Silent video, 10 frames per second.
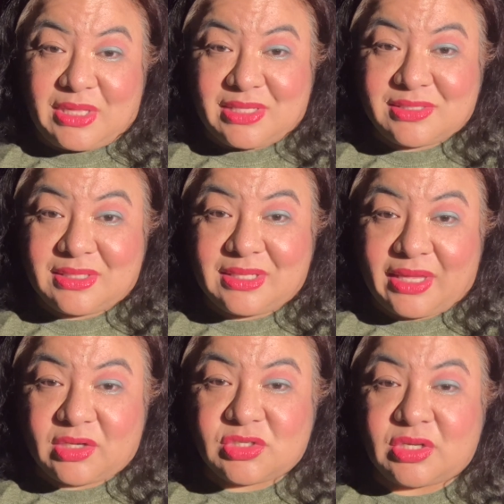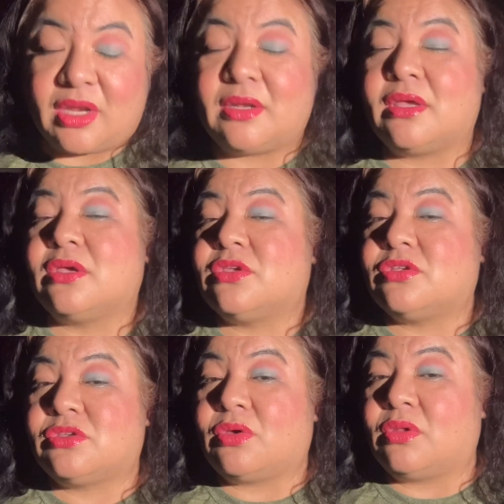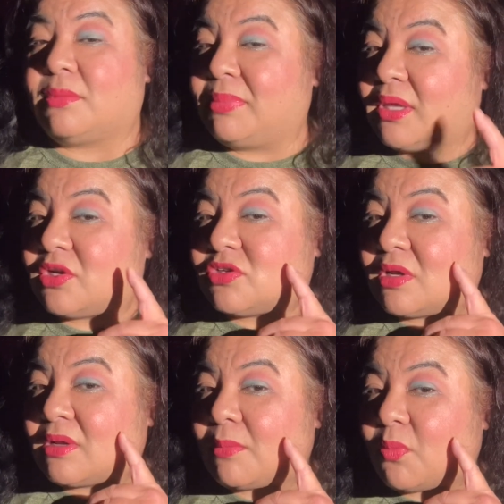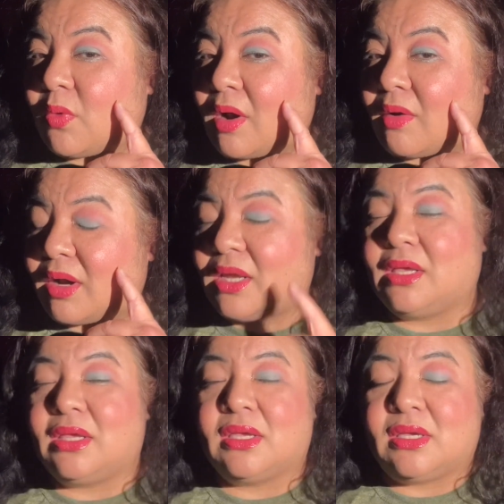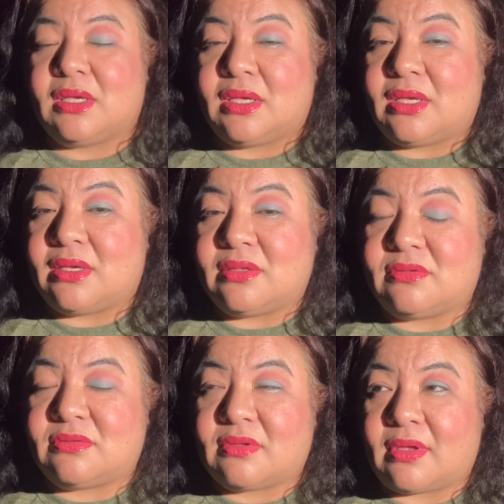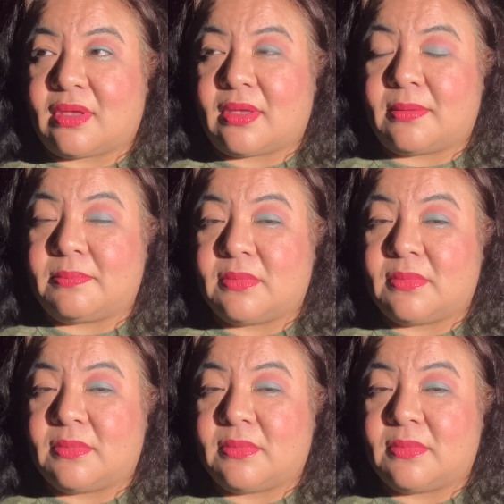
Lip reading: Things collection. So the blush that I'm wearing is Friends